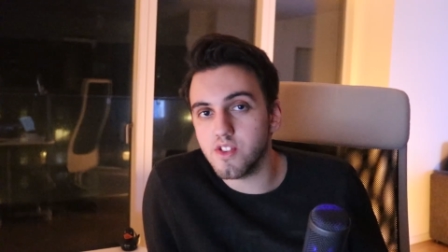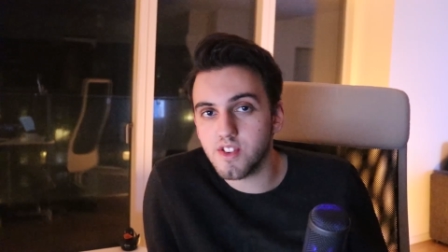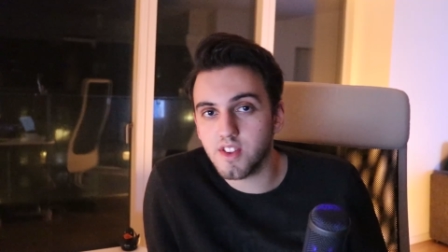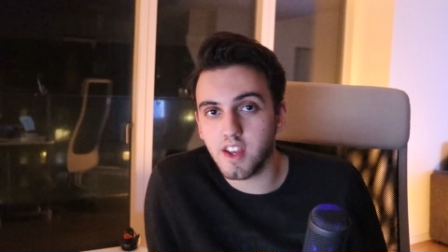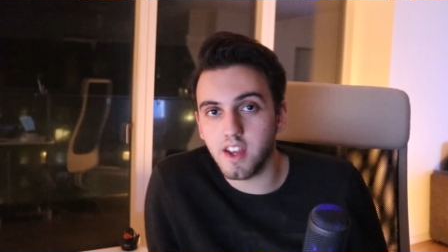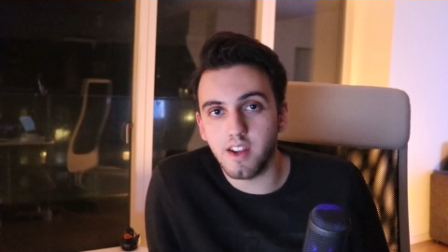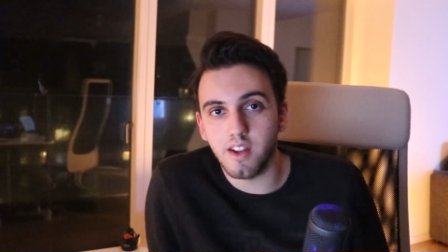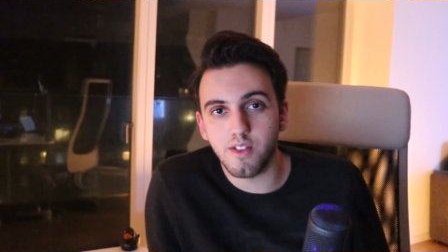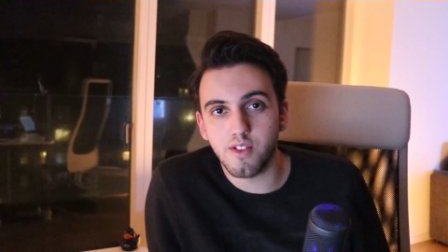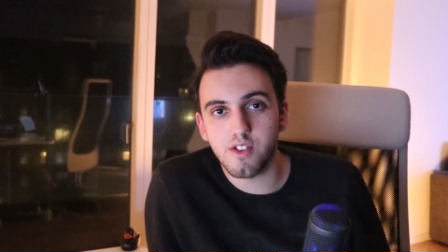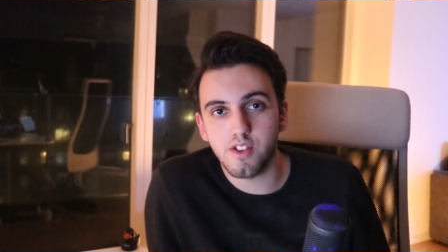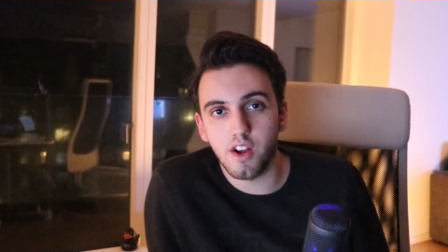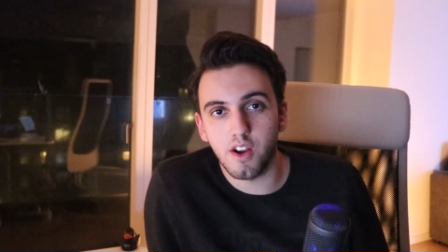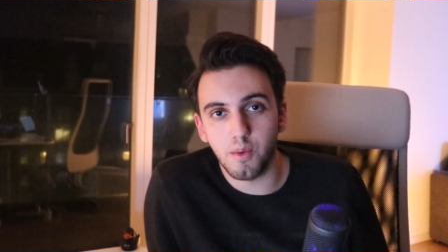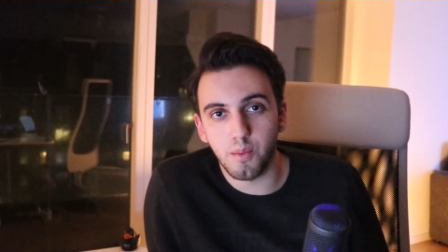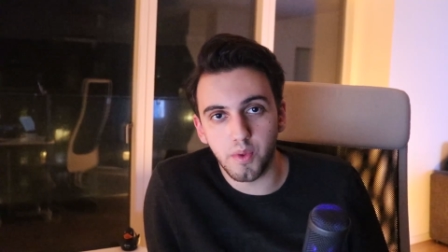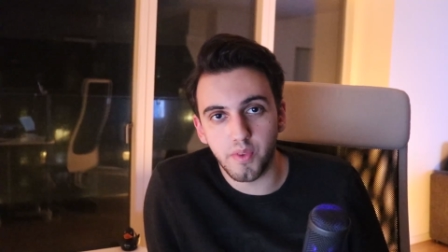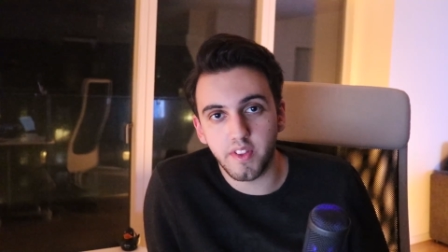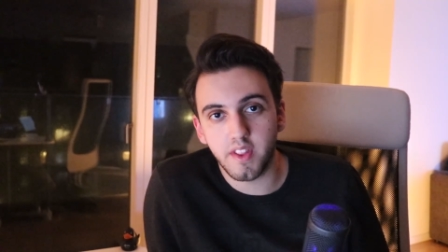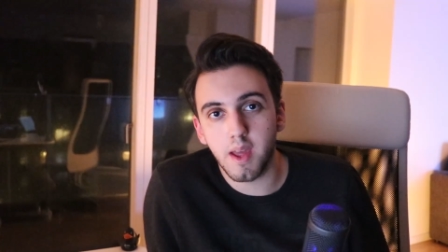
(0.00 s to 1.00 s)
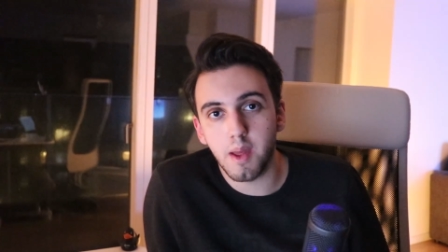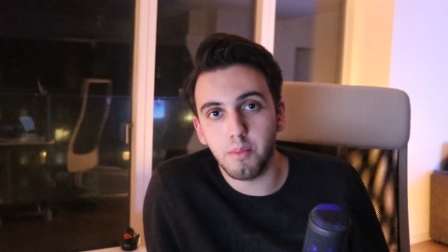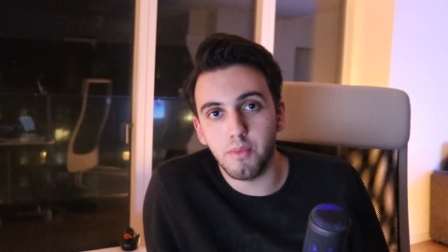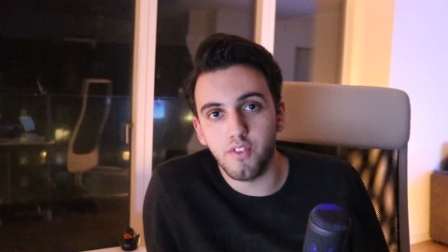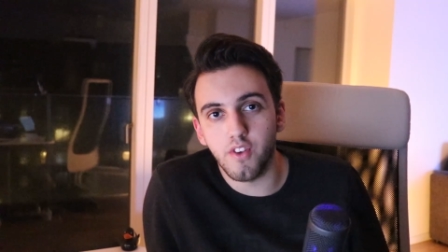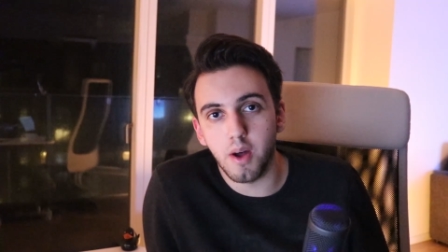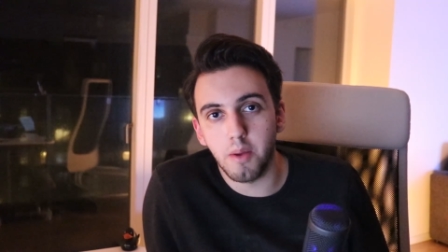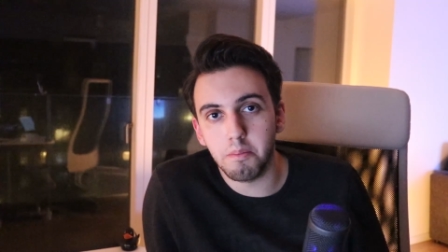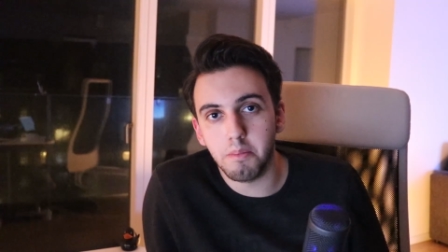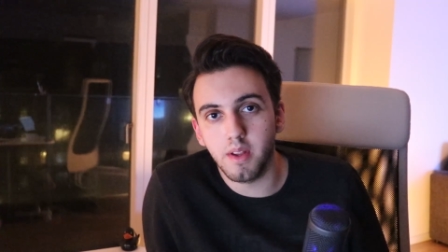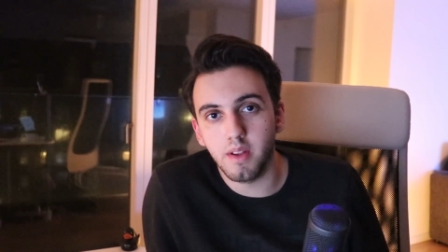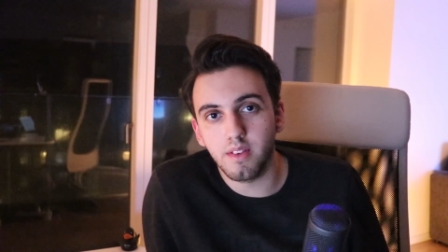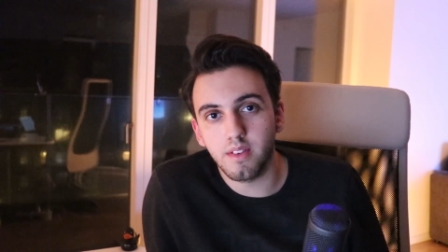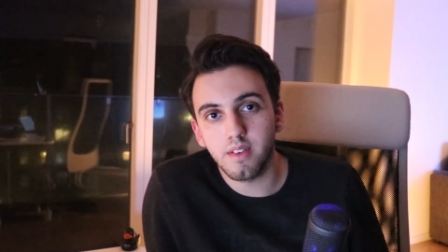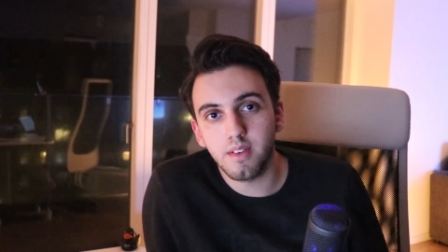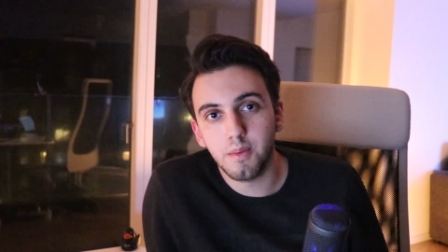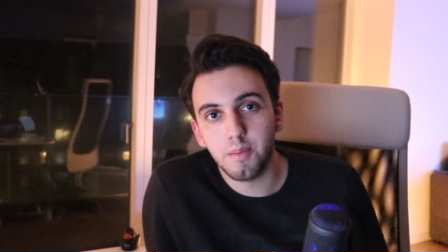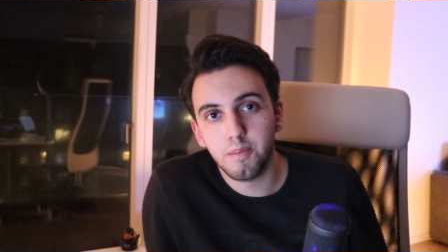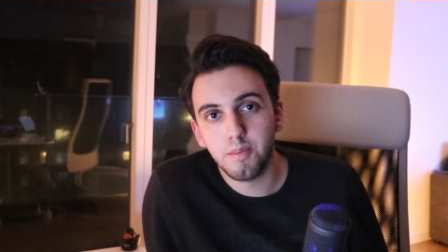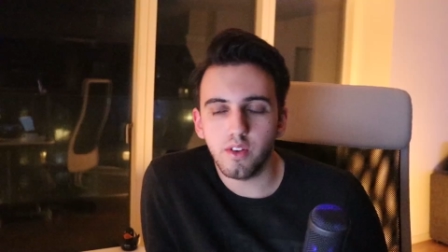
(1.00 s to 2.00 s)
just getting started with game development.